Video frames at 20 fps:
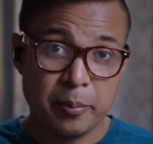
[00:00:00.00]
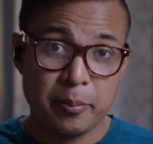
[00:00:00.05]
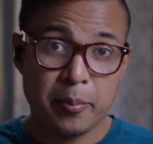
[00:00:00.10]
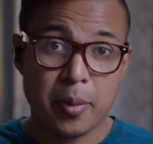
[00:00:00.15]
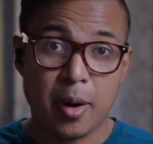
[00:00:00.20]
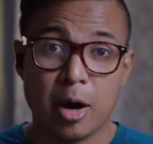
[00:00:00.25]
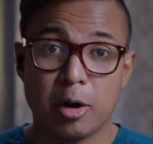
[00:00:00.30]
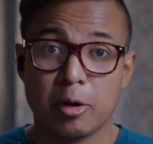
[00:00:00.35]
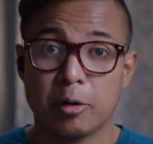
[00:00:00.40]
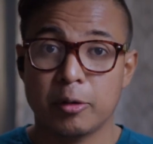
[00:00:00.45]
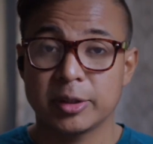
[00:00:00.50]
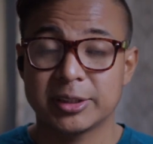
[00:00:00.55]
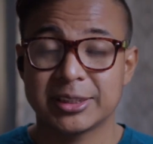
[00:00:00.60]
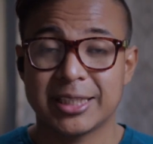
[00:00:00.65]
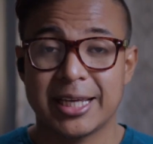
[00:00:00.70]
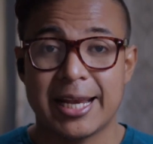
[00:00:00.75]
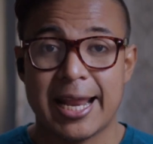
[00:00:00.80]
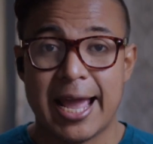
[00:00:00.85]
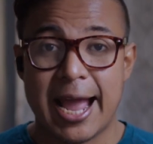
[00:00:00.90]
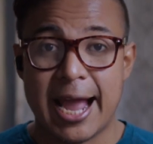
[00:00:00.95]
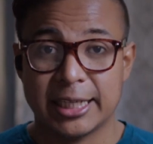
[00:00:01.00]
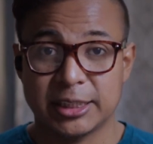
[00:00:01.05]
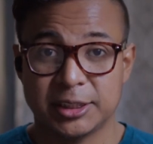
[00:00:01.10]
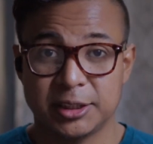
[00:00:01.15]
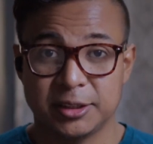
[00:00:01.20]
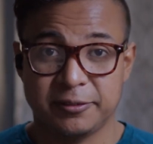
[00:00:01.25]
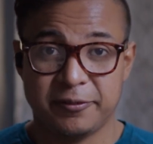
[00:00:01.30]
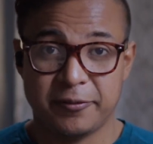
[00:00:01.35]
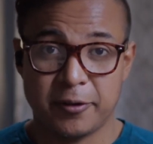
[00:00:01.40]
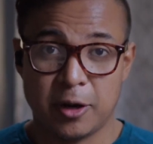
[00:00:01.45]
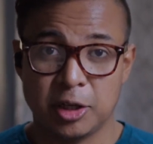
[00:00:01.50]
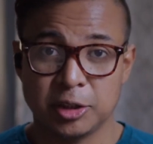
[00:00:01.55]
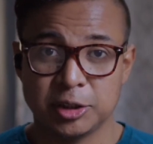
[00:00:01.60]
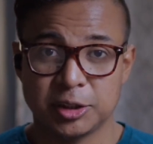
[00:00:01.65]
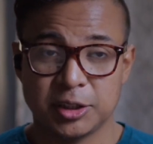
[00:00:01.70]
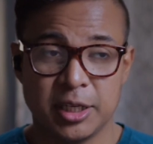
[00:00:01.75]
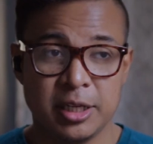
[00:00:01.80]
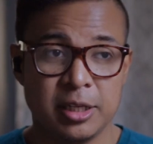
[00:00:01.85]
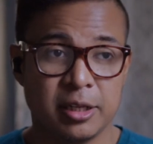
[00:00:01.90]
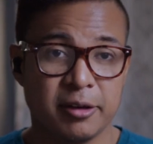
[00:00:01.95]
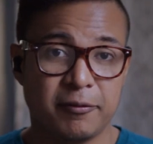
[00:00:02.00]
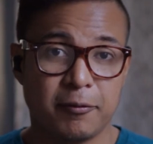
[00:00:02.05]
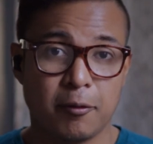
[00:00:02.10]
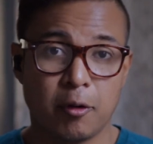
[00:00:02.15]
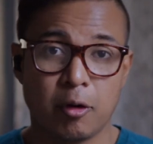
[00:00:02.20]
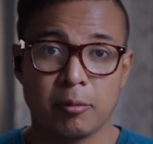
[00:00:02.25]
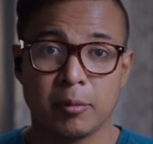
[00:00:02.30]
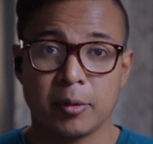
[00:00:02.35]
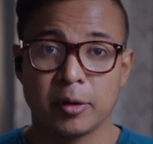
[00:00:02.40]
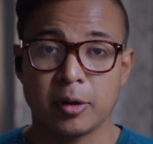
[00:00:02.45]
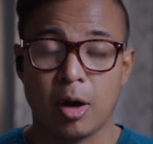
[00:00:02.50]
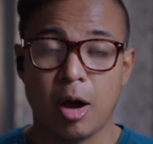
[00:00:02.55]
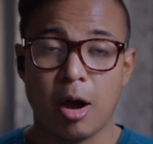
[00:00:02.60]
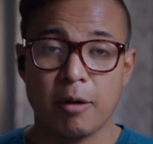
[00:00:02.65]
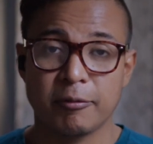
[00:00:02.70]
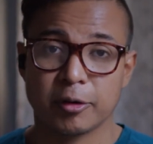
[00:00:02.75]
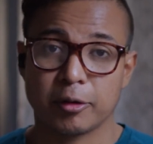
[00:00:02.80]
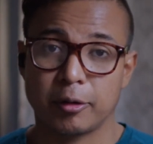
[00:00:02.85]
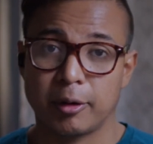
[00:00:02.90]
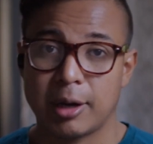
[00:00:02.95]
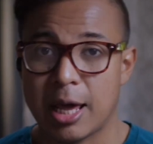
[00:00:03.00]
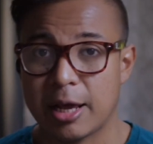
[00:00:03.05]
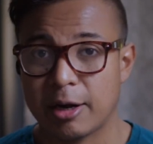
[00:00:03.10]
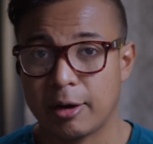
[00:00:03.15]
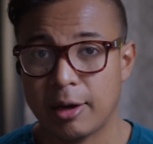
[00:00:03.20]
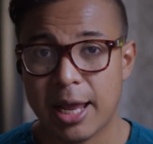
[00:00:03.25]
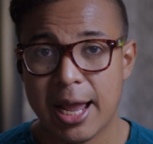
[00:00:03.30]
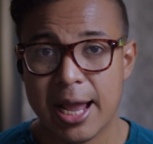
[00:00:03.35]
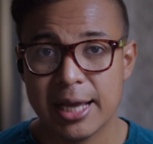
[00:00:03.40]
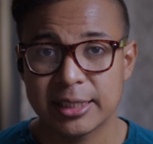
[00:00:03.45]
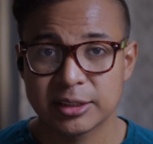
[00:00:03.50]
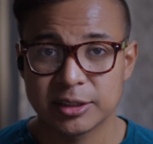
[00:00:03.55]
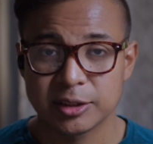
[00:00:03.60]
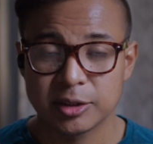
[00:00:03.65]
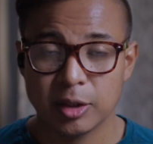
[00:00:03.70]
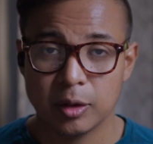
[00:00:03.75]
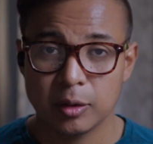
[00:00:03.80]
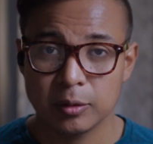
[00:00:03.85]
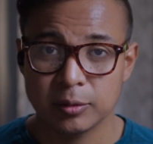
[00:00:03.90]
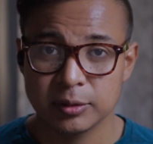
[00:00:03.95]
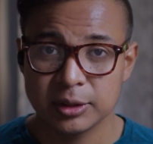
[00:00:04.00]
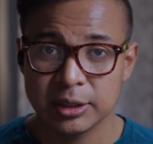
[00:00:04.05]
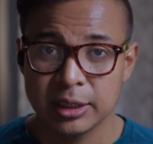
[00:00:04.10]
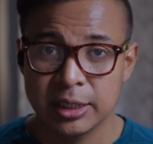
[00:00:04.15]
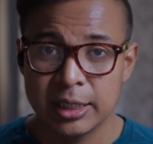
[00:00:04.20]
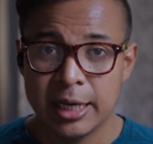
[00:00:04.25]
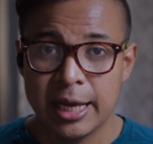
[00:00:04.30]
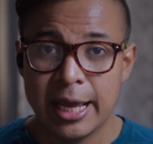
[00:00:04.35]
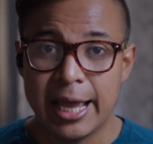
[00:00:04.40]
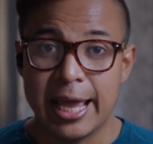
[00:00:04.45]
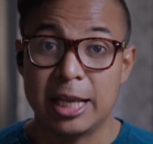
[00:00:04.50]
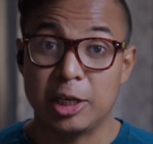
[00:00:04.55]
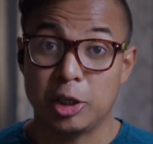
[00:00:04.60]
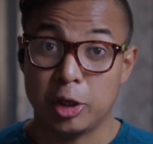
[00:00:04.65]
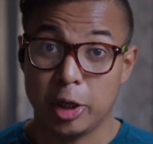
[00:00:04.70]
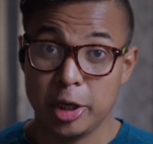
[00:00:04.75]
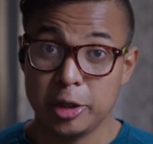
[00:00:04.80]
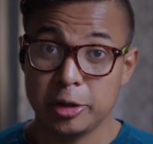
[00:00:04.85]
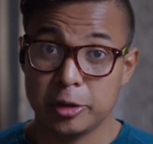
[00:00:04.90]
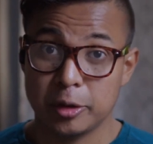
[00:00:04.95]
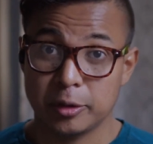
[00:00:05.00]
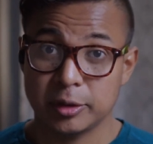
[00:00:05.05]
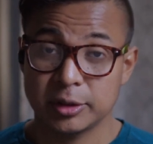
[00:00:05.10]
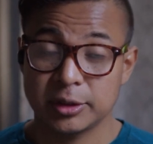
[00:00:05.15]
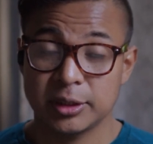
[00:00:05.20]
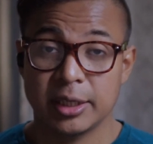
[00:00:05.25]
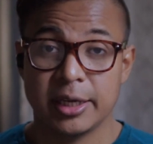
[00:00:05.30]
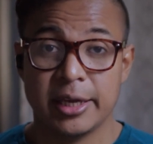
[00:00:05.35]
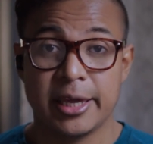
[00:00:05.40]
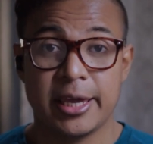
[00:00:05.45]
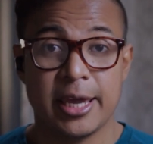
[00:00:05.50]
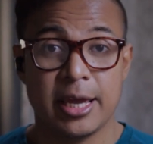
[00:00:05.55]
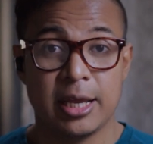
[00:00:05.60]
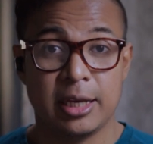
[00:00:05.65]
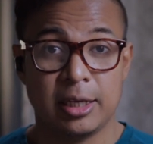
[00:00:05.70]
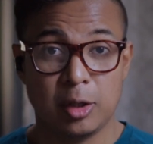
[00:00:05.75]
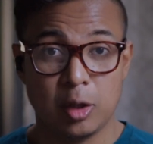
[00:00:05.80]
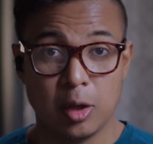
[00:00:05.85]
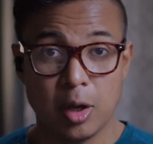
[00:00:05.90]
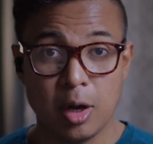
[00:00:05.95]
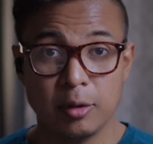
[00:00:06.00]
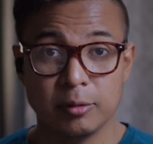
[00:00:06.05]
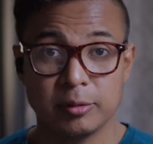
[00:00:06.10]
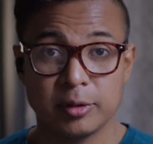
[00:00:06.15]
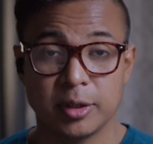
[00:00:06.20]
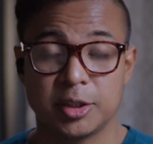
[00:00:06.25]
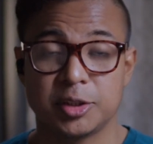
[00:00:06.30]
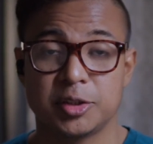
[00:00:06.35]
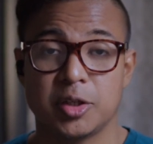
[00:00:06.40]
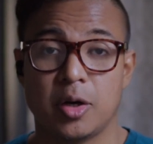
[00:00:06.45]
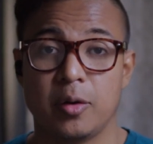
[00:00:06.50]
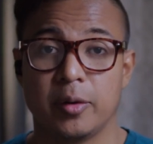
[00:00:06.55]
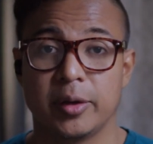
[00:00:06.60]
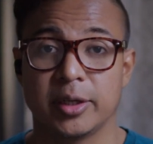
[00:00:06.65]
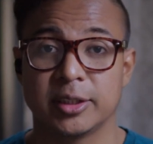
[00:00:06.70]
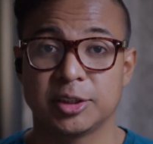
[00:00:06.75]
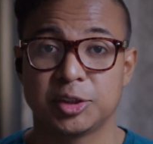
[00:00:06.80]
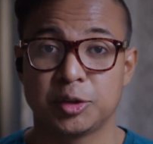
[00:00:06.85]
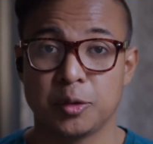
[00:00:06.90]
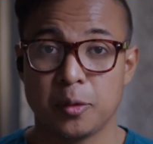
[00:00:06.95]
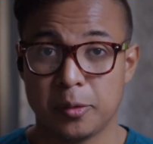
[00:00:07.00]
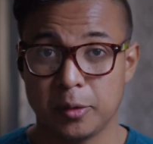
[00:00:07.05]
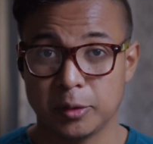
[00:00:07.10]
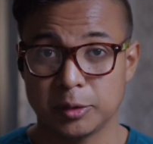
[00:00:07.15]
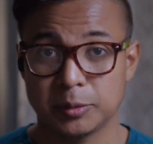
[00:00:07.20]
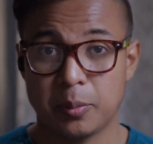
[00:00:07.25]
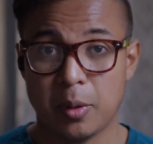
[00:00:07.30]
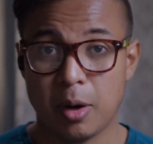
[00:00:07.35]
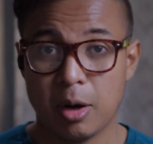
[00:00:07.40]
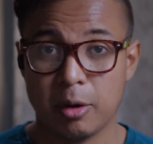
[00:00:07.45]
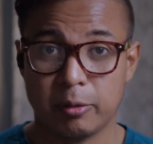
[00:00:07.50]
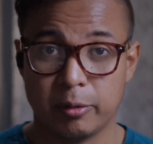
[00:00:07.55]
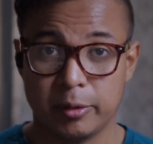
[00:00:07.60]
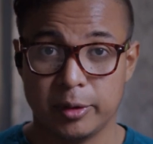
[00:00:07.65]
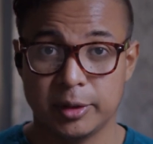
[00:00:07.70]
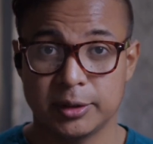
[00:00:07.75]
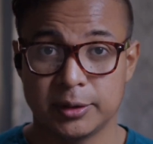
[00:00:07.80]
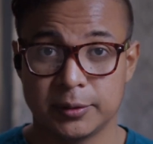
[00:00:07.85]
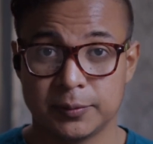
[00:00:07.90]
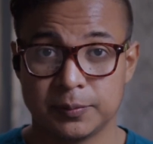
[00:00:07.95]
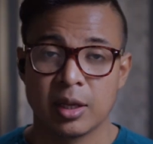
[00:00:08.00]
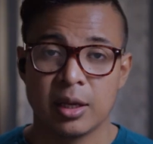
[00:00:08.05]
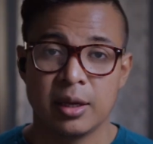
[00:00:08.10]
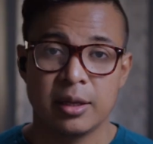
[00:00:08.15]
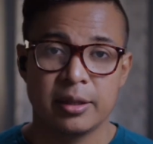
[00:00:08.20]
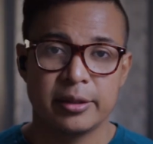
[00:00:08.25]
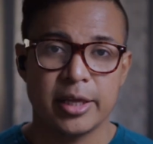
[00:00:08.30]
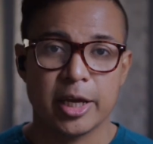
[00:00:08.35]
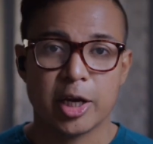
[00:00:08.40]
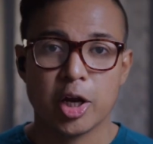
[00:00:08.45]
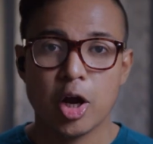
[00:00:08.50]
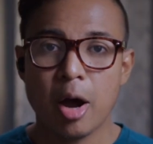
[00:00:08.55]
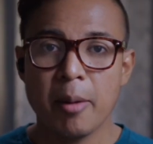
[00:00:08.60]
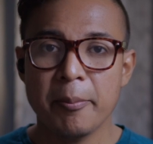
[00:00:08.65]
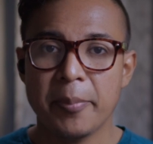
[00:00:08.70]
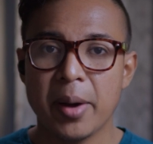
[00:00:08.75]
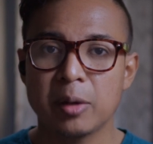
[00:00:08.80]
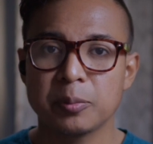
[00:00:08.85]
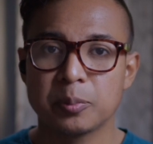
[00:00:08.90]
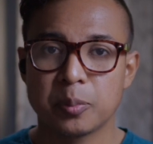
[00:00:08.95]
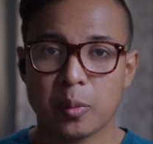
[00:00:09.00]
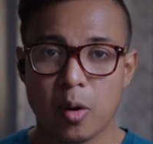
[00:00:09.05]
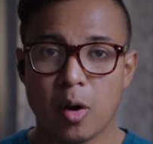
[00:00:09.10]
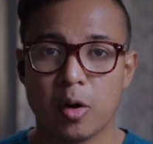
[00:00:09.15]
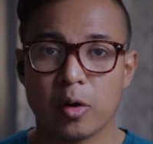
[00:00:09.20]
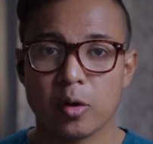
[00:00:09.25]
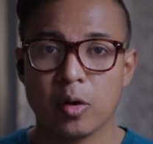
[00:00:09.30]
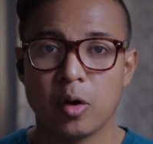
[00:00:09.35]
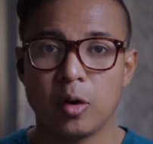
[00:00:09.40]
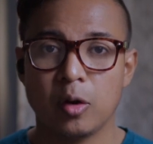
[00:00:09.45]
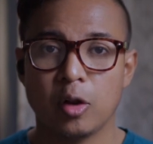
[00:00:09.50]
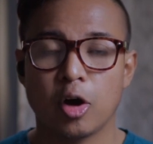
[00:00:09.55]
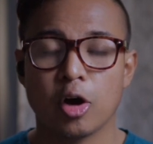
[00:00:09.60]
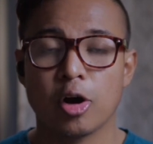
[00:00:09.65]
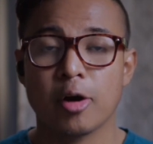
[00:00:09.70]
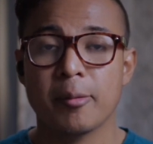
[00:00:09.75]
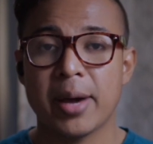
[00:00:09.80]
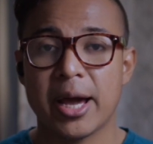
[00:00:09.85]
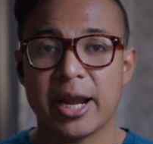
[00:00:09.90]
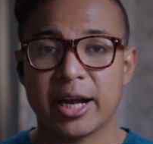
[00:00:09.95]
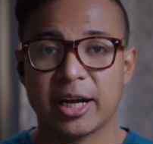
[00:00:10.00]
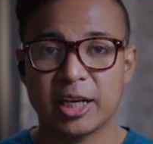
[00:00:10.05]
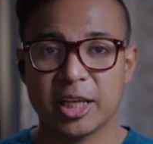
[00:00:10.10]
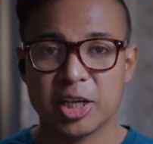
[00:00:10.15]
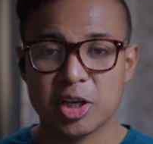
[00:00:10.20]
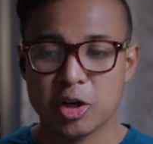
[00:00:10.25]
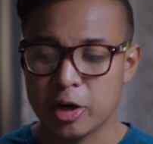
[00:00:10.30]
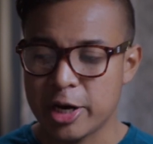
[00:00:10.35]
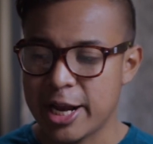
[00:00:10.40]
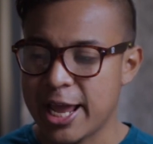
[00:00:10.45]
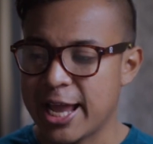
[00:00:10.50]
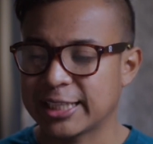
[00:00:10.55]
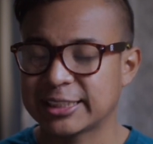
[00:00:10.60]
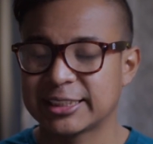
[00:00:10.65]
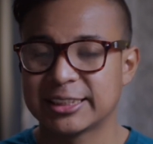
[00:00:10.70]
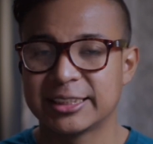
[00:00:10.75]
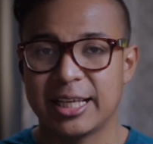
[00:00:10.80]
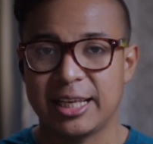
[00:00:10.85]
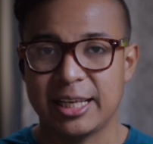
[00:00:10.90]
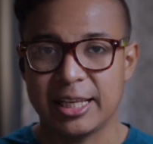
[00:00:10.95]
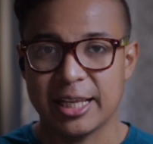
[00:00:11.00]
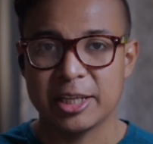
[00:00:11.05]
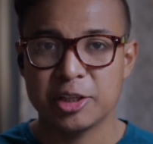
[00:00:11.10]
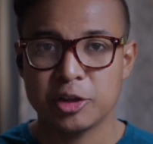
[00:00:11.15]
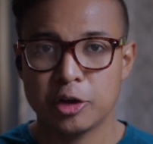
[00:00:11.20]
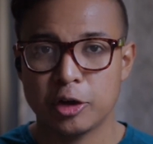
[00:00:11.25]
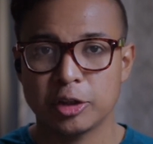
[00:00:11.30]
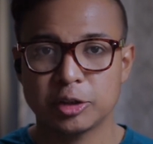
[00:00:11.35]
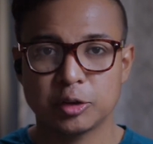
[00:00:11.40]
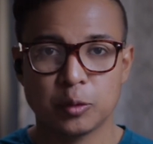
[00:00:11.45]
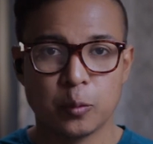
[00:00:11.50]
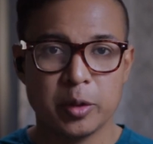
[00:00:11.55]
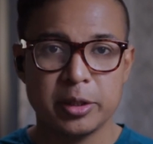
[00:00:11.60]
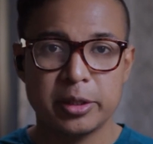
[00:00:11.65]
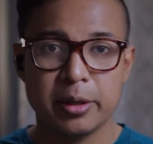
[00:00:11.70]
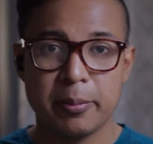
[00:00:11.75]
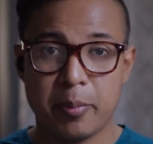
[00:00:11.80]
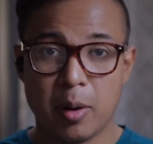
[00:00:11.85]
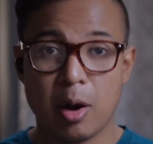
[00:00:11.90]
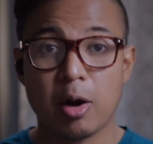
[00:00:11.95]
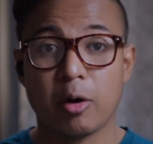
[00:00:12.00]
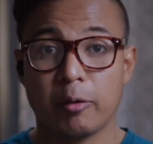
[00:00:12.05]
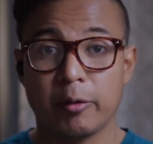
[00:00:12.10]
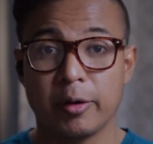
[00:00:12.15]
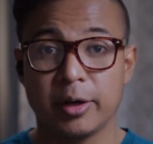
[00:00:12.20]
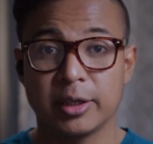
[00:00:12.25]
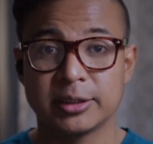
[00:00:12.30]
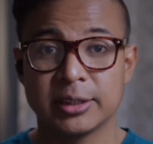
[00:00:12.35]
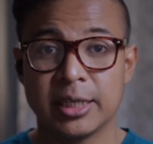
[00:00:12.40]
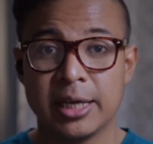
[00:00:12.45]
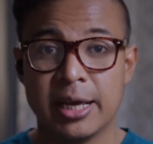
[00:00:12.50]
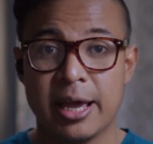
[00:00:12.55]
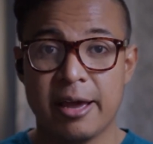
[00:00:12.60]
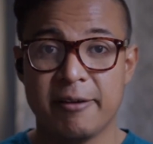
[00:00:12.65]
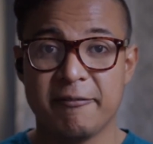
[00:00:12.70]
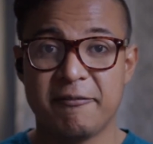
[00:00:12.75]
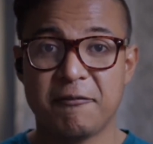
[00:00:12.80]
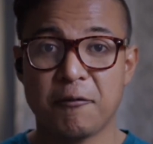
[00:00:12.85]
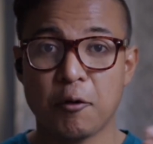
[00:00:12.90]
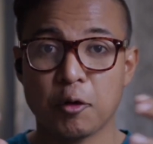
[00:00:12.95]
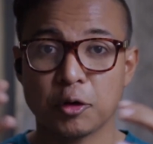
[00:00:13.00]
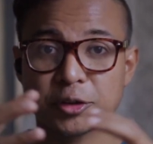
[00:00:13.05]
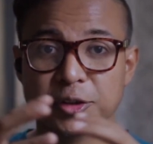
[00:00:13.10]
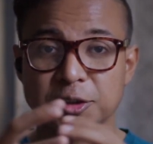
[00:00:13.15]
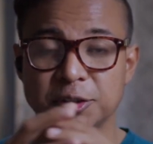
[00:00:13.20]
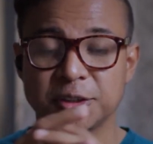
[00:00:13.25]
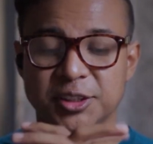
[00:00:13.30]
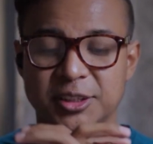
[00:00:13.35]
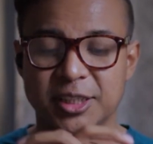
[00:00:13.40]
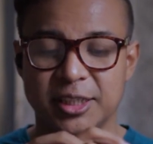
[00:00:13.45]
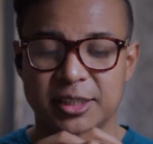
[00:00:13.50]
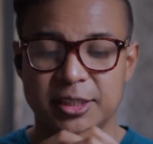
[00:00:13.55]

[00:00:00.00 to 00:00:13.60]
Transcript: borrowers can access funds in the form of over-collateralized loans, and lenders can loan their tokens to those borrowers. The Compound protocol automatically connects the lenders with the borrowers, enforces the